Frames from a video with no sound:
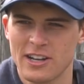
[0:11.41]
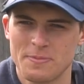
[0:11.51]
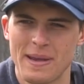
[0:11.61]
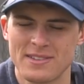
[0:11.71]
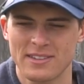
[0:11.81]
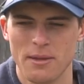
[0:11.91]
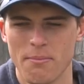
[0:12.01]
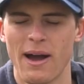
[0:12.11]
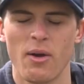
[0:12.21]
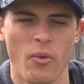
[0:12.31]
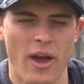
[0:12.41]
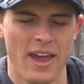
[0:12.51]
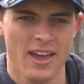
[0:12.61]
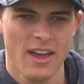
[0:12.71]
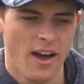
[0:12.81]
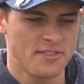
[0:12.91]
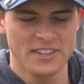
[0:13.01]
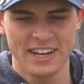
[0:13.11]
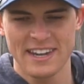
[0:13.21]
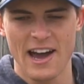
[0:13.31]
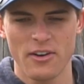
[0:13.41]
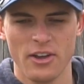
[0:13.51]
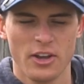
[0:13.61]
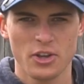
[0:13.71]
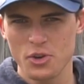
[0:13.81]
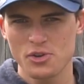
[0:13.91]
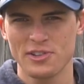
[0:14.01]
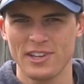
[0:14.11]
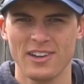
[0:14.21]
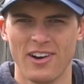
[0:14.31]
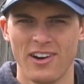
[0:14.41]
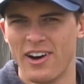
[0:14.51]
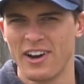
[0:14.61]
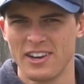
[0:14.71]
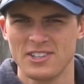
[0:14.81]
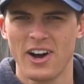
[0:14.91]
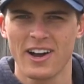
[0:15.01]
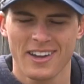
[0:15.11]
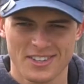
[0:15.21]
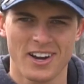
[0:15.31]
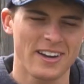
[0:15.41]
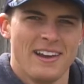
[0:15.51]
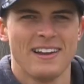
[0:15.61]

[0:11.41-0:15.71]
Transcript: basically my way of sitting down, usually on a dock, and talking.